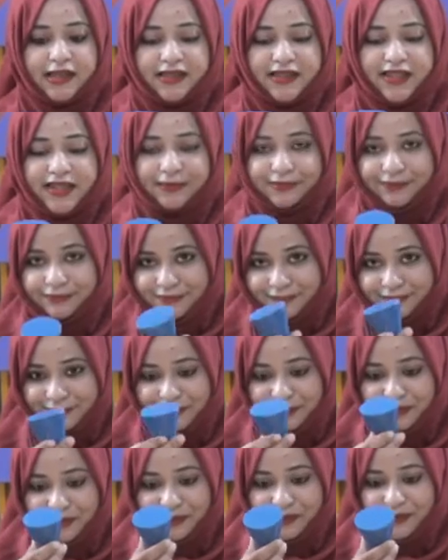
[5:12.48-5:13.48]
cream.
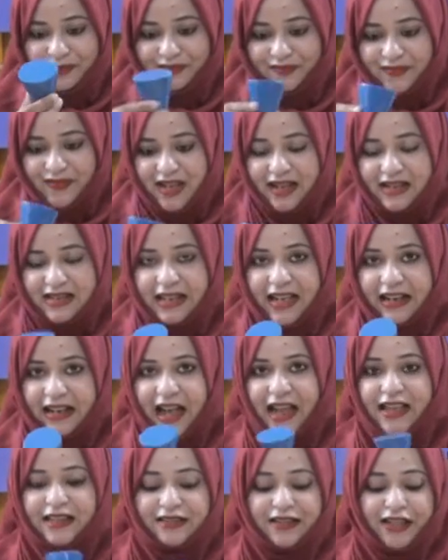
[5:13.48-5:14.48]
It's like
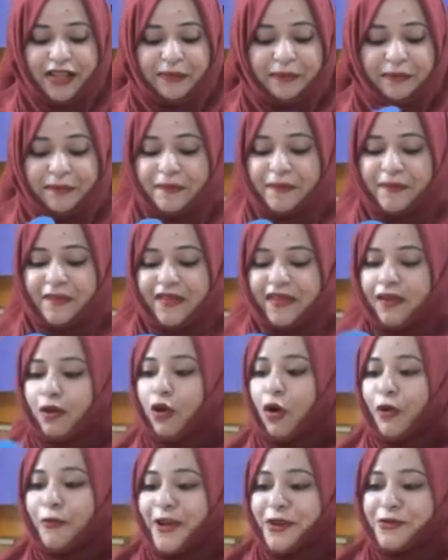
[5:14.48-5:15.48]
ice cream.
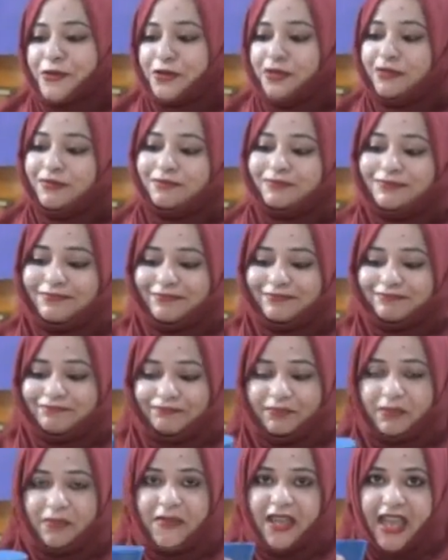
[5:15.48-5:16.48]
Cornetto.
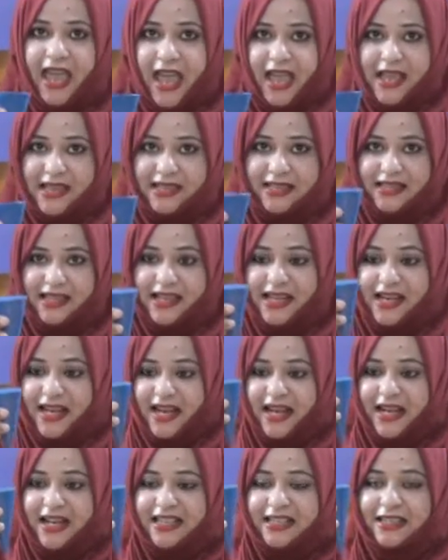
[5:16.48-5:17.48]
Yes.
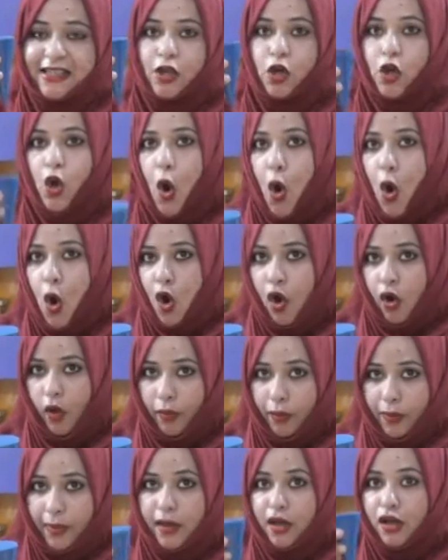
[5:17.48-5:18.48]
It's
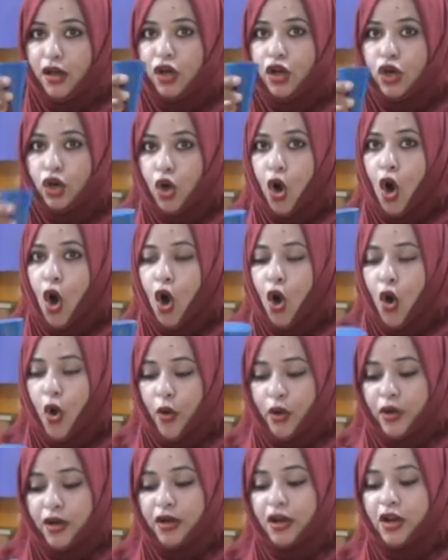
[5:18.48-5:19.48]
cone.
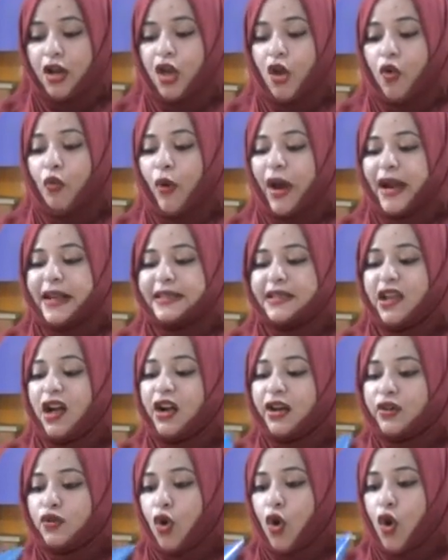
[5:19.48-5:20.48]
Cone. Why it's
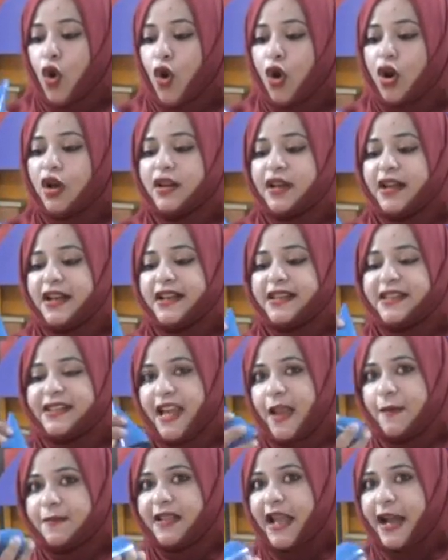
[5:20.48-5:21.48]
called cone? It
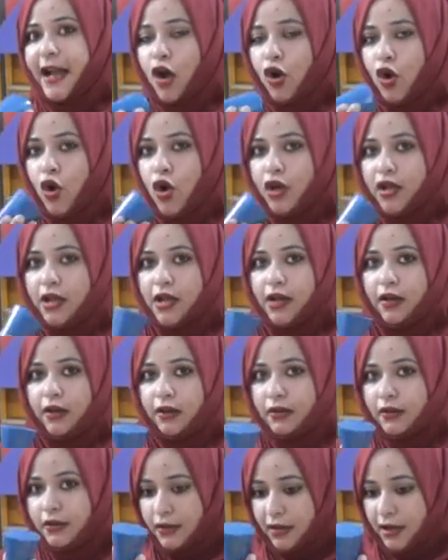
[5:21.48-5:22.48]
shapes like a cone now.
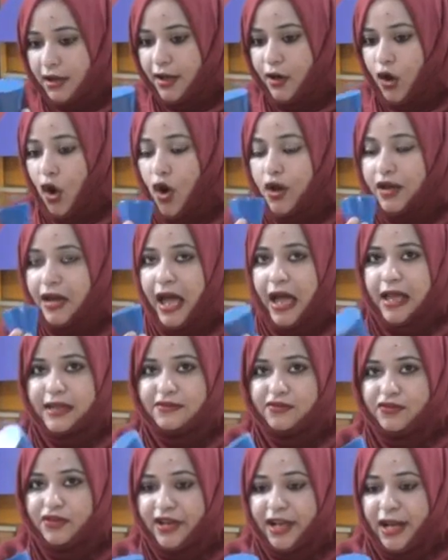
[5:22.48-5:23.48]
Cone
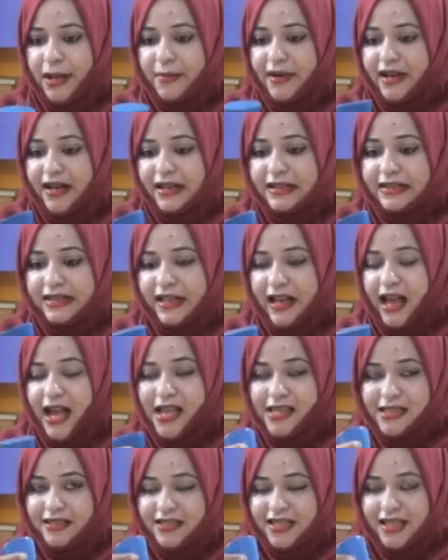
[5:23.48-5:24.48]
ice cream. It's like
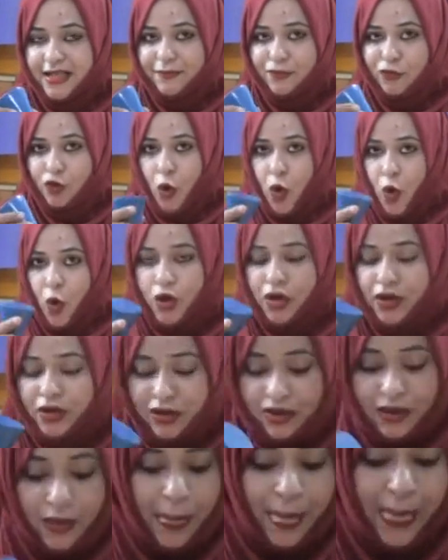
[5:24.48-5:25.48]
ice cream
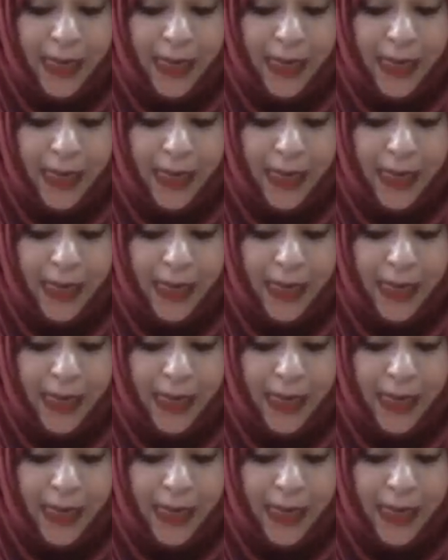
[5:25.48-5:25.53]
cone.